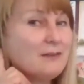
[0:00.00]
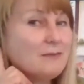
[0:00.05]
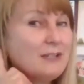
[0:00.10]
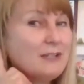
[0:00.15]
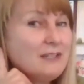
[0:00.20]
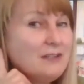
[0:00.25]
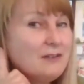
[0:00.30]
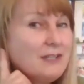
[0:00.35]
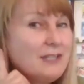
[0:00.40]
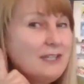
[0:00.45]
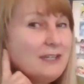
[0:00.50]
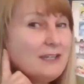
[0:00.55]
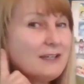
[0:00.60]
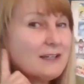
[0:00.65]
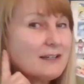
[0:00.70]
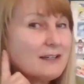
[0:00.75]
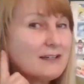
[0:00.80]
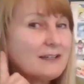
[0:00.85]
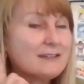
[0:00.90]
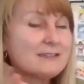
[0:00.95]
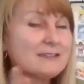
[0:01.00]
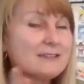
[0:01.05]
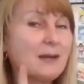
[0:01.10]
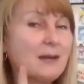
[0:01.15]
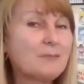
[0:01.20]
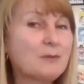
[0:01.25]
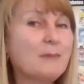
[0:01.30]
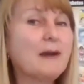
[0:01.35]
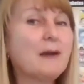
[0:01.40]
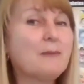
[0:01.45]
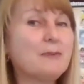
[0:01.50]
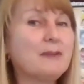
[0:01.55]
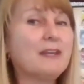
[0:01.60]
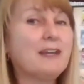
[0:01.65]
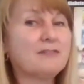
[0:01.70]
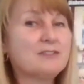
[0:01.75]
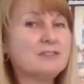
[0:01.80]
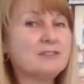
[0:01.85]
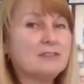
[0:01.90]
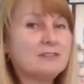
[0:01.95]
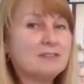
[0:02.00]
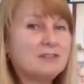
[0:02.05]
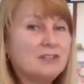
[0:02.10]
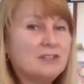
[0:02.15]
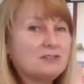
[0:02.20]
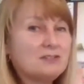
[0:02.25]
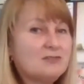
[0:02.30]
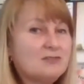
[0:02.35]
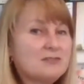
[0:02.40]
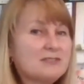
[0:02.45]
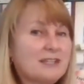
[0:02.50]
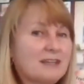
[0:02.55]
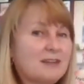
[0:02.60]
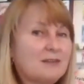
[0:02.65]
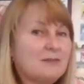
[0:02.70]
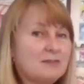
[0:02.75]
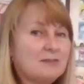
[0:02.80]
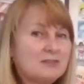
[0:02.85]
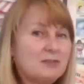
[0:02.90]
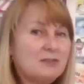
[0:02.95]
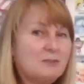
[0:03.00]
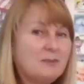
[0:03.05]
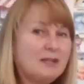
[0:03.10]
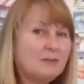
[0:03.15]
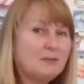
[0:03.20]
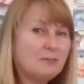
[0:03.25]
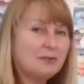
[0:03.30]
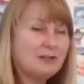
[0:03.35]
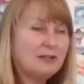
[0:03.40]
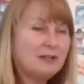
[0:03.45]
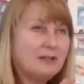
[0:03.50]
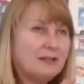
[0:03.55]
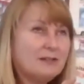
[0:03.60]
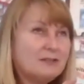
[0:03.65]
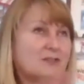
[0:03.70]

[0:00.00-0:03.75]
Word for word: And when you hear it stops popping after you know two second, two minute break,